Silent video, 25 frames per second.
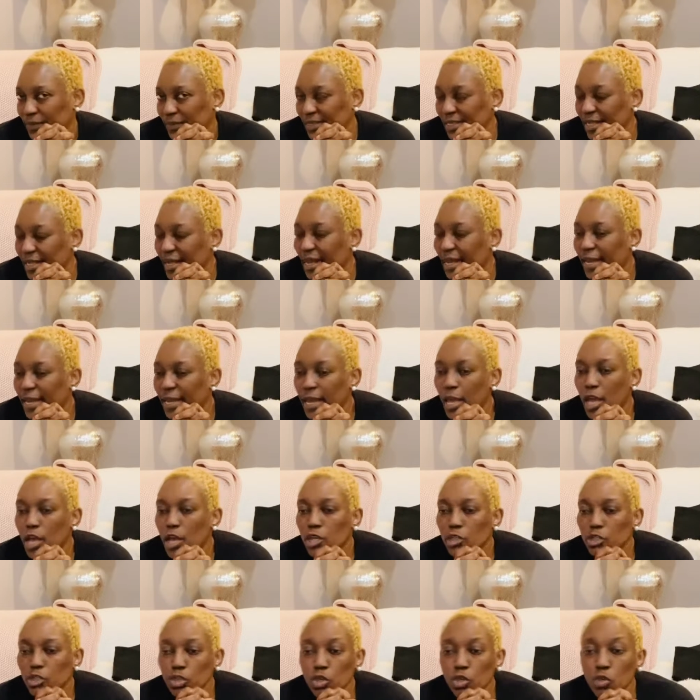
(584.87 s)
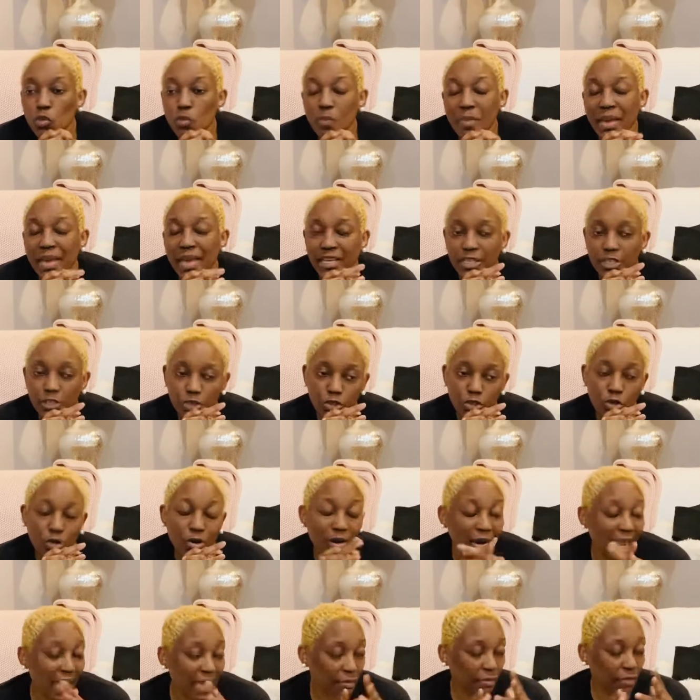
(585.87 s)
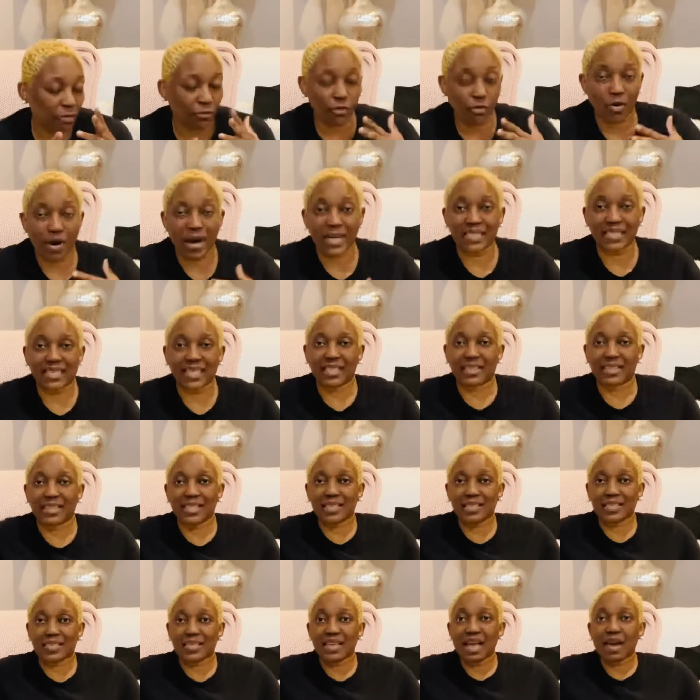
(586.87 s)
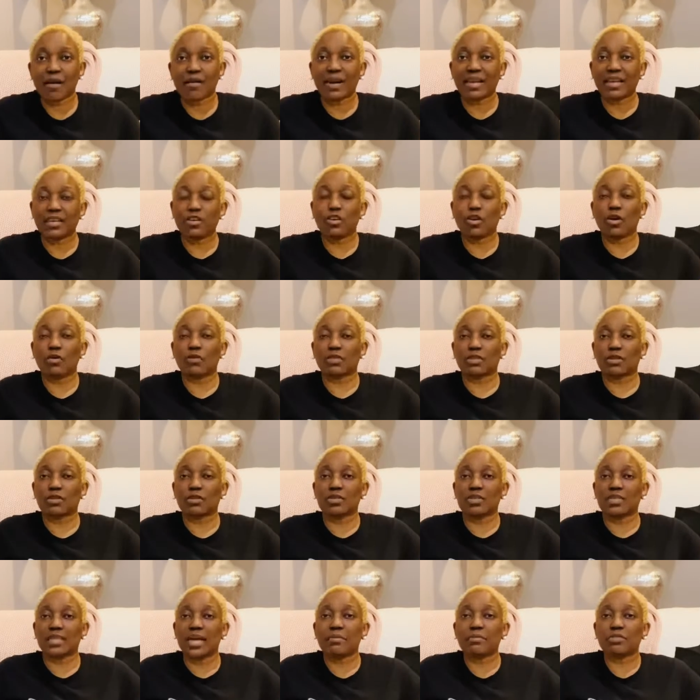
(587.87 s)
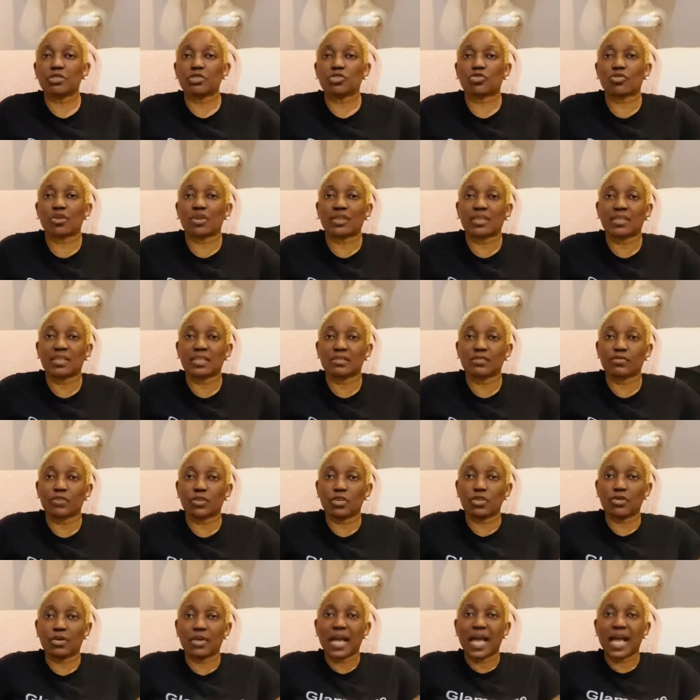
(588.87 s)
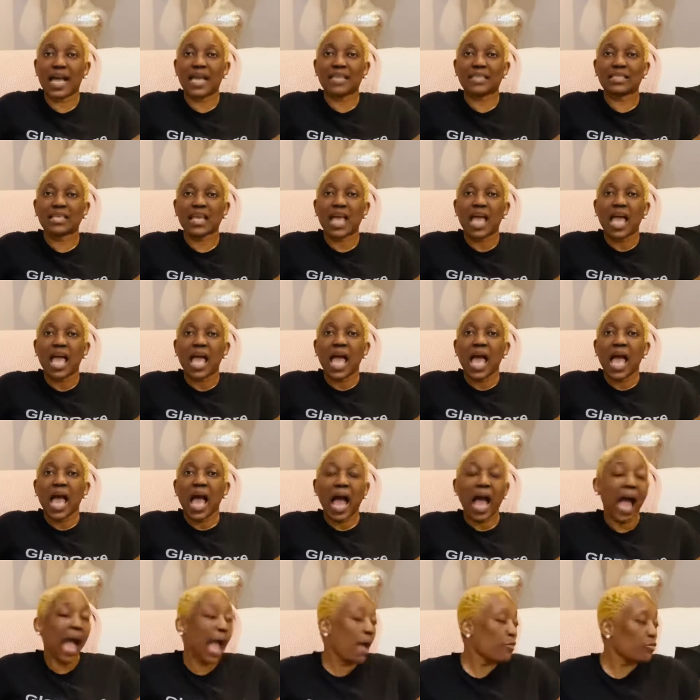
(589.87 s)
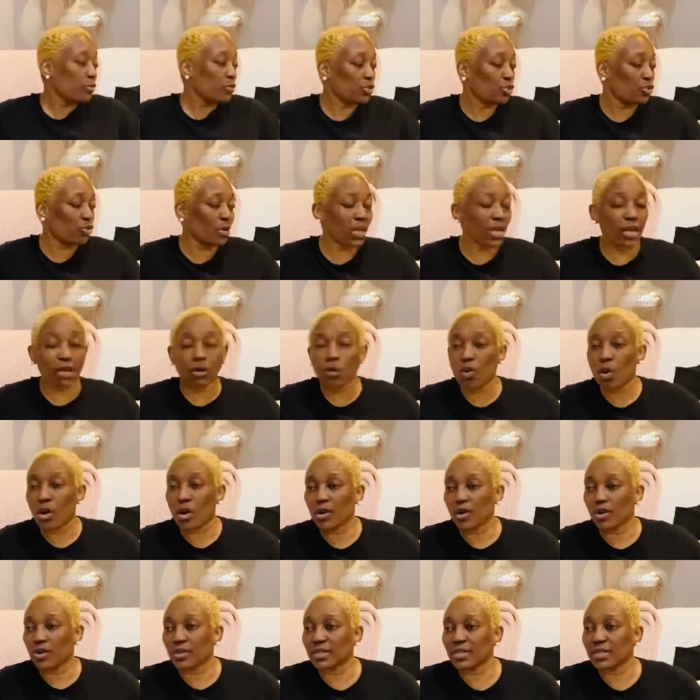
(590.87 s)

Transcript: Okay, so you make sure, like before I did this, now I knew I was going to demonstrate this for you guys. I was drinking water.